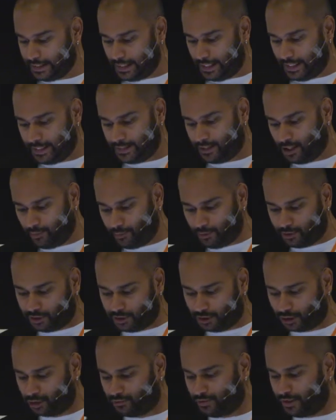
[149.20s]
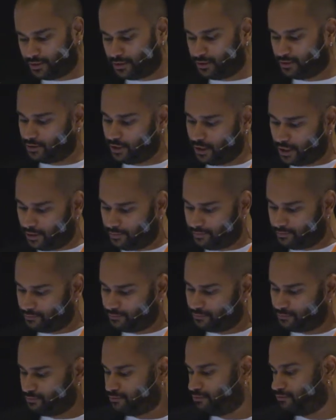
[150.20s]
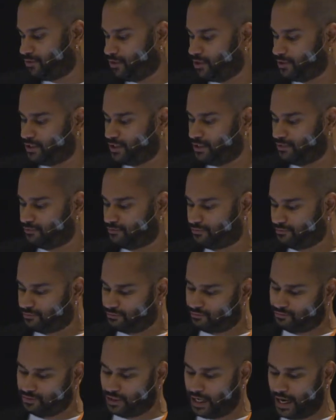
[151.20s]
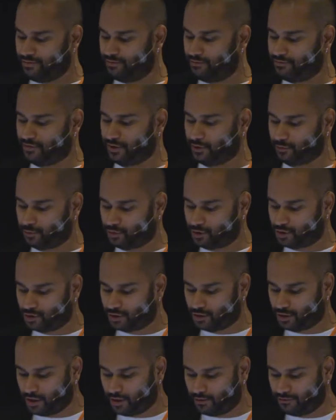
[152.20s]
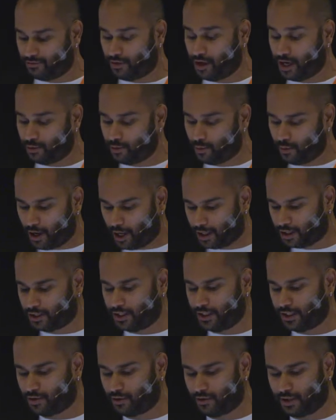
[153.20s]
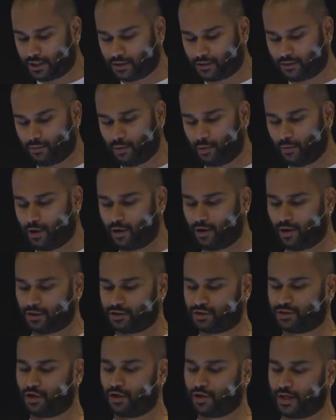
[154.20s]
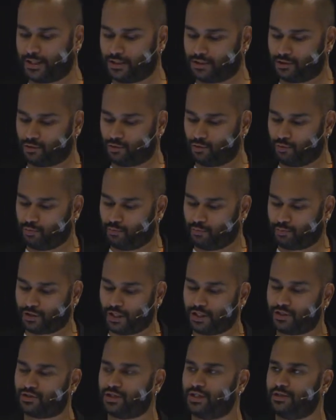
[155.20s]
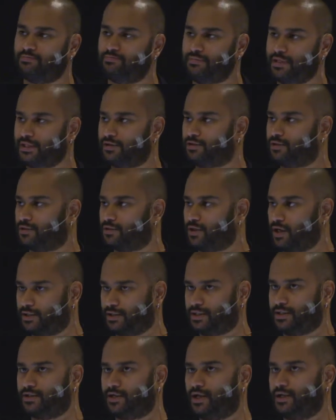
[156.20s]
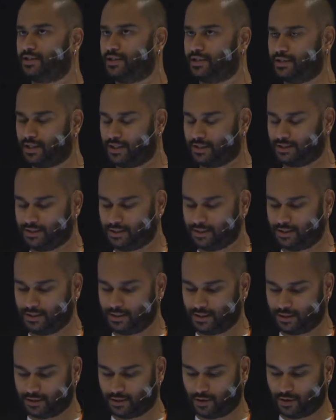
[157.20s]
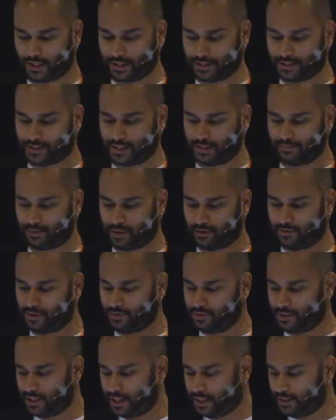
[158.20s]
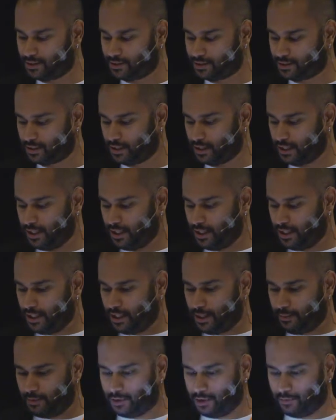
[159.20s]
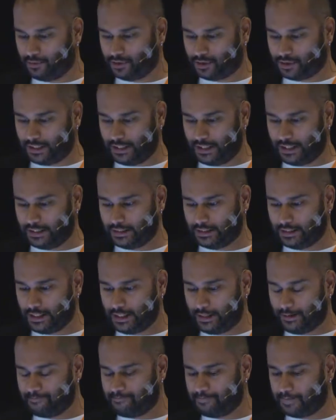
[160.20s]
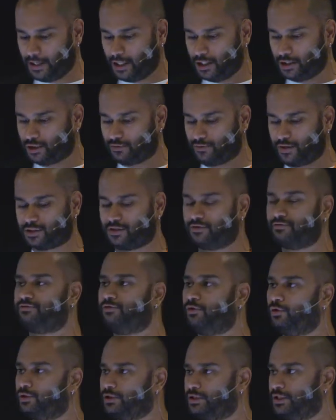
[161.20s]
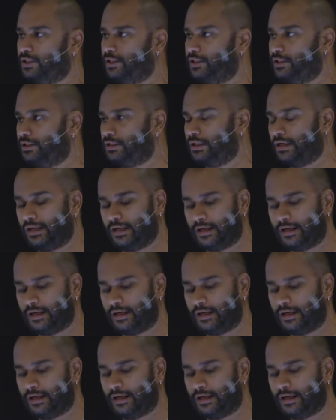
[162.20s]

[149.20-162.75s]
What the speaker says: And up until 2013, everything was fine. We were on target to potentially meet the 90-90-90 target set by UNAIDS. But obviously in 2014,